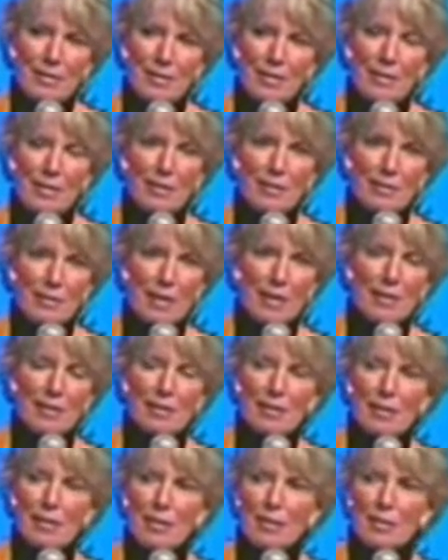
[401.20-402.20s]
And the
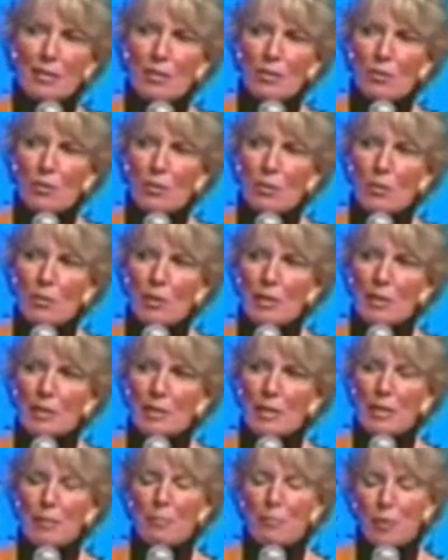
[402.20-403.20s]
second thing is don't quit.
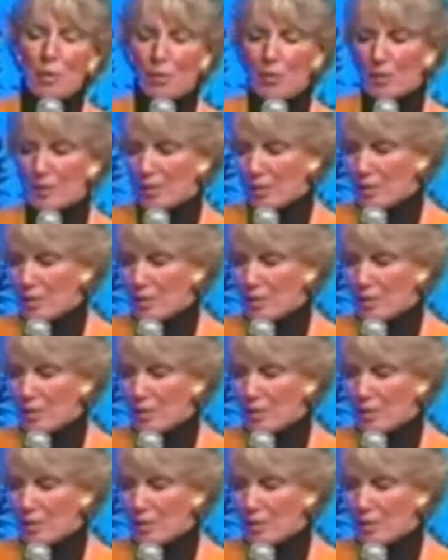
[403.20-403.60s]
Keep focused